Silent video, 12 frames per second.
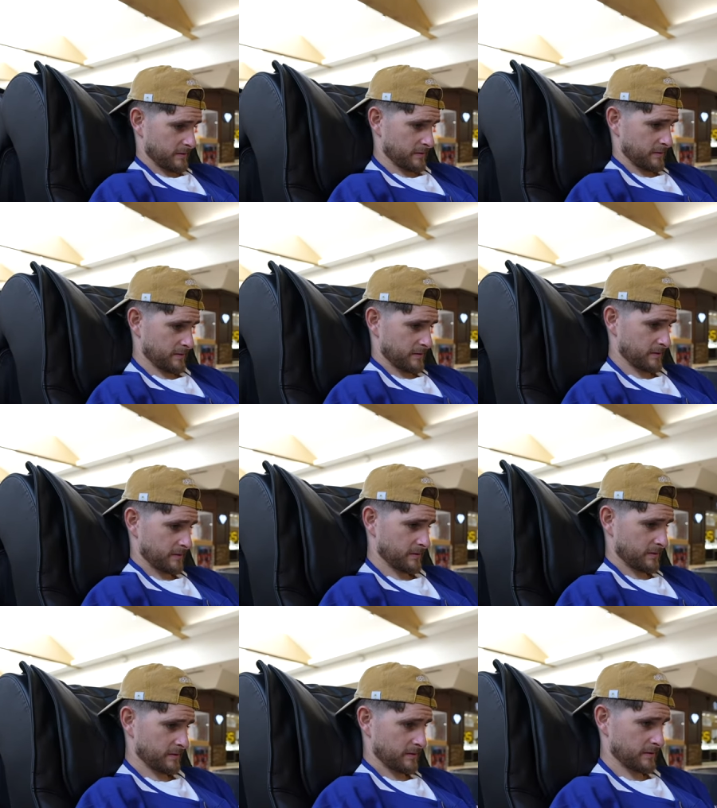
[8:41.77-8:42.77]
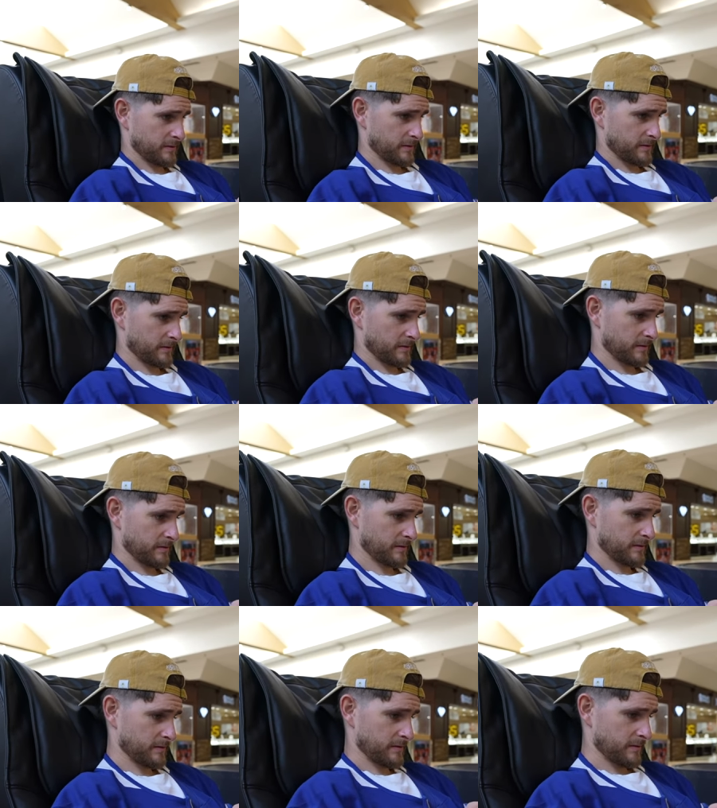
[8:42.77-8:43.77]

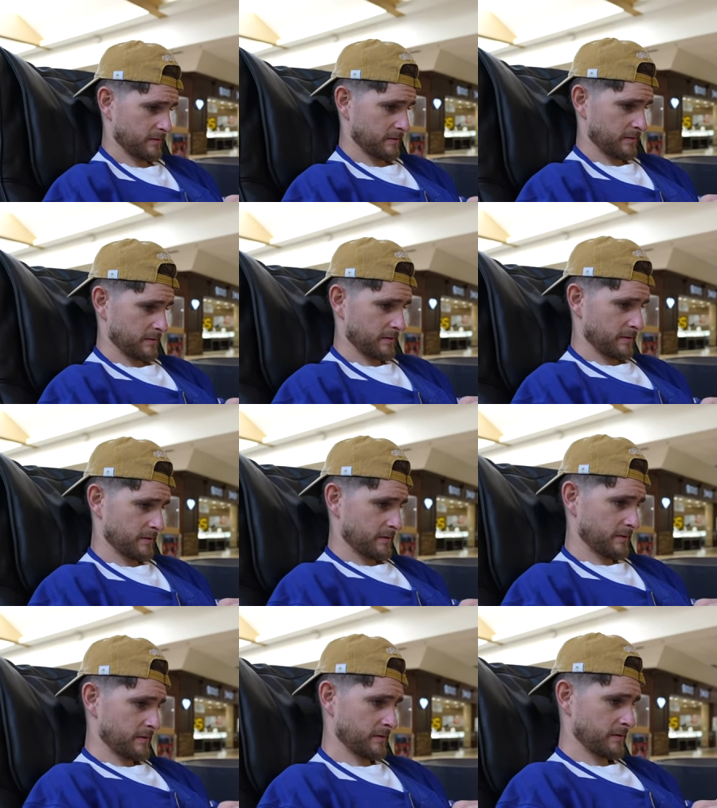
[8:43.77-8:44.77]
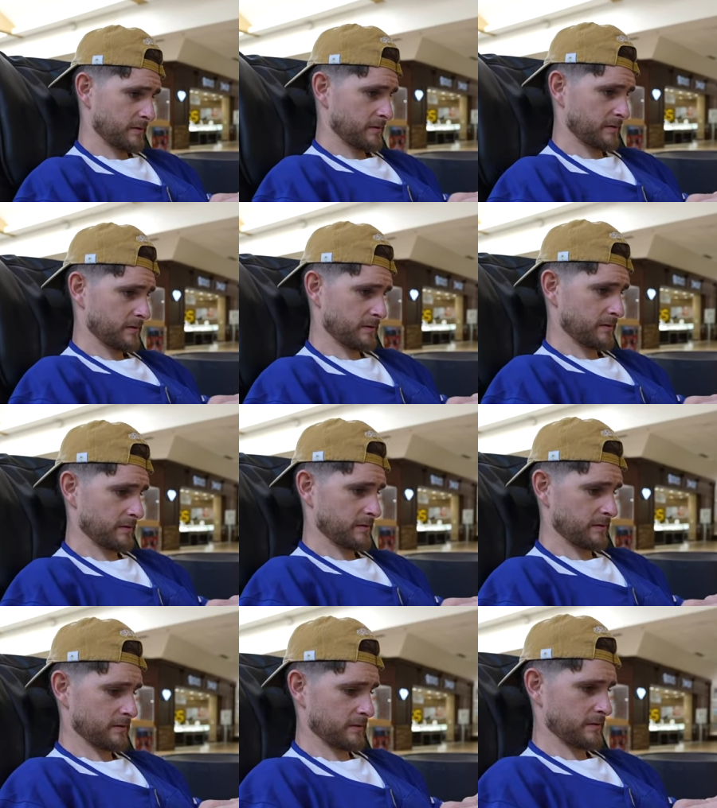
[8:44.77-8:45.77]

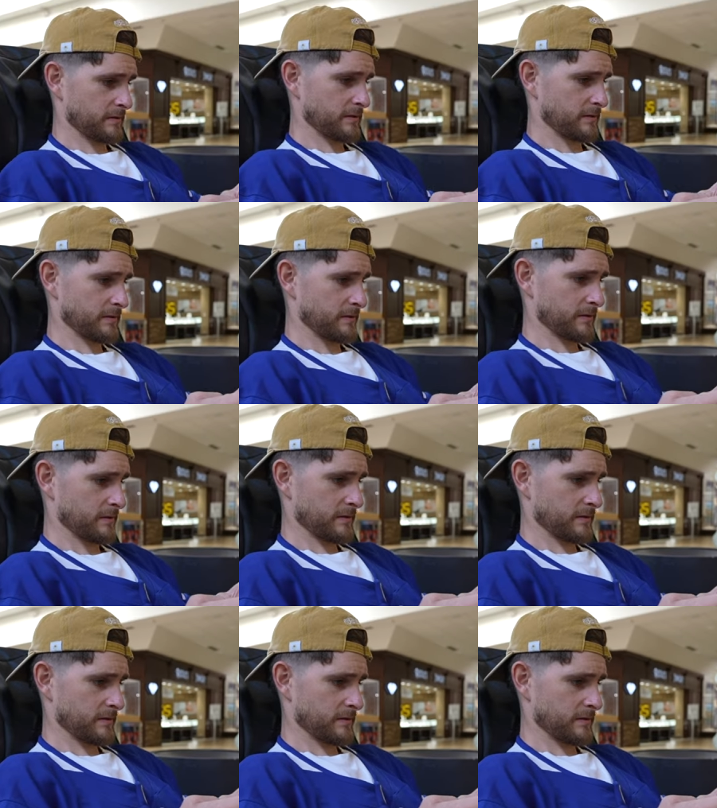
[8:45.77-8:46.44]
Nobody speaks.